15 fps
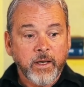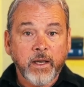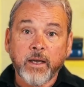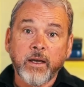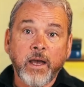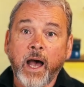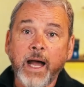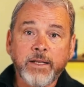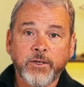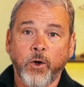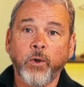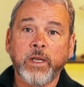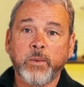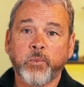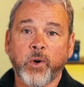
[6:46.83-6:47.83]
God's
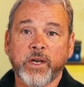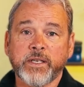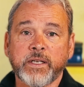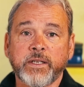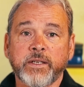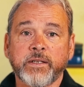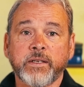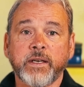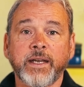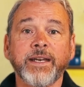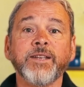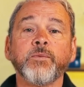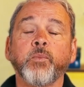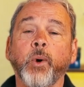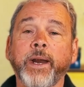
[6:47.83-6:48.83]
holy presence
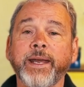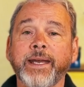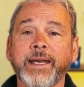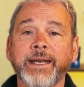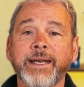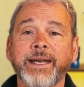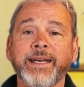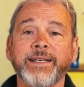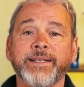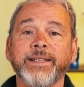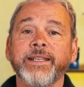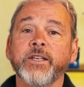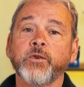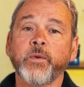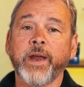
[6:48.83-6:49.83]
is breaking into
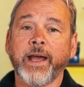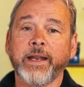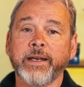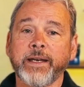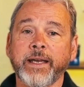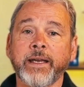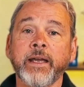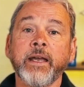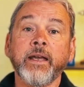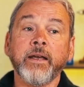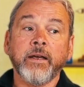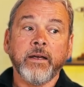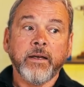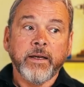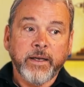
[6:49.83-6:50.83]
this reality
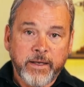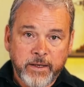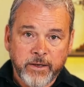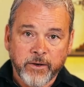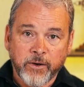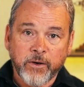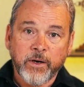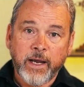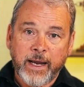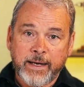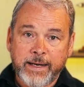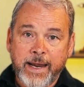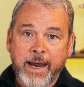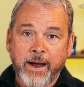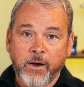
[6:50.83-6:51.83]
here and
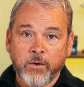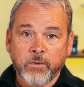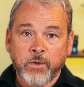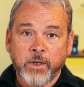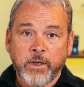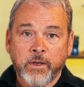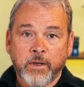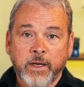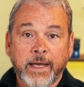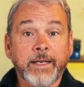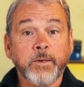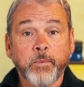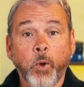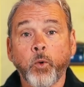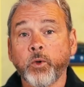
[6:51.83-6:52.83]
now. And this
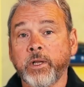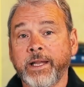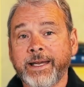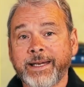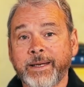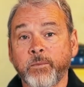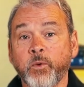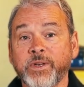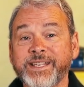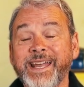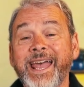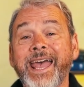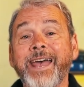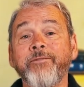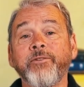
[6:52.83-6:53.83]
bold claim was
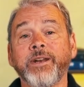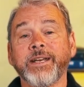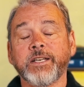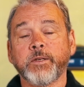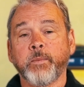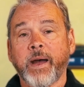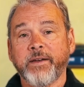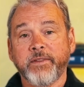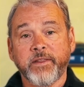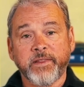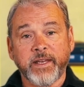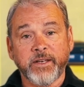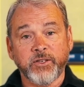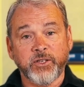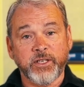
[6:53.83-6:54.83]
evidenced by the
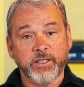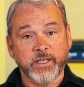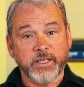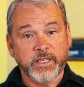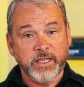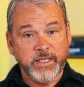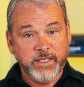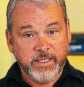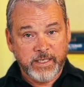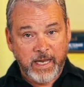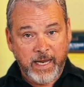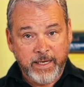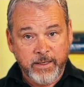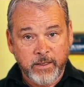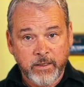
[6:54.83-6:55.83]
things Jesus
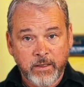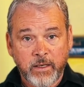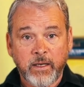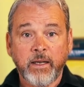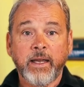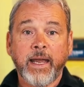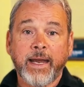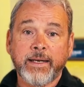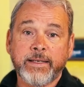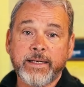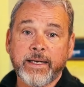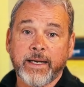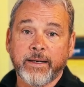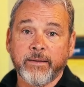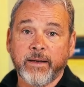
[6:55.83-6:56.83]
said and
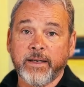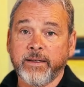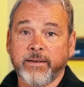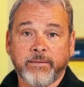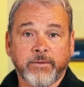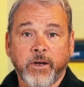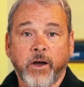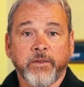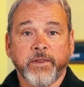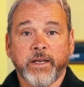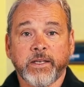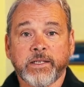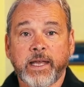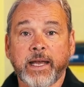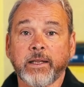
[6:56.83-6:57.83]
did. He taught
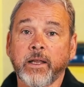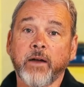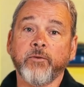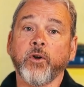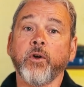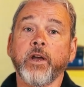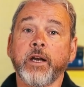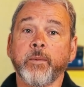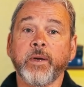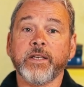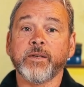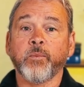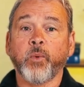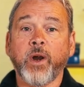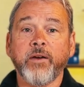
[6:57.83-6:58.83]
things like love your enemies
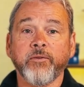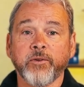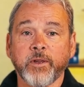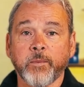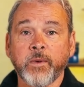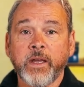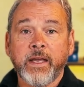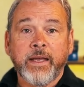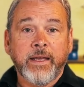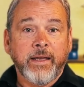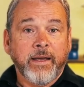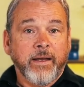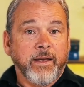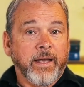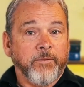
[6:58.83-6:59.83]
and pray for them.
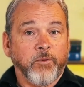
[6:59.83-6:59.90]
If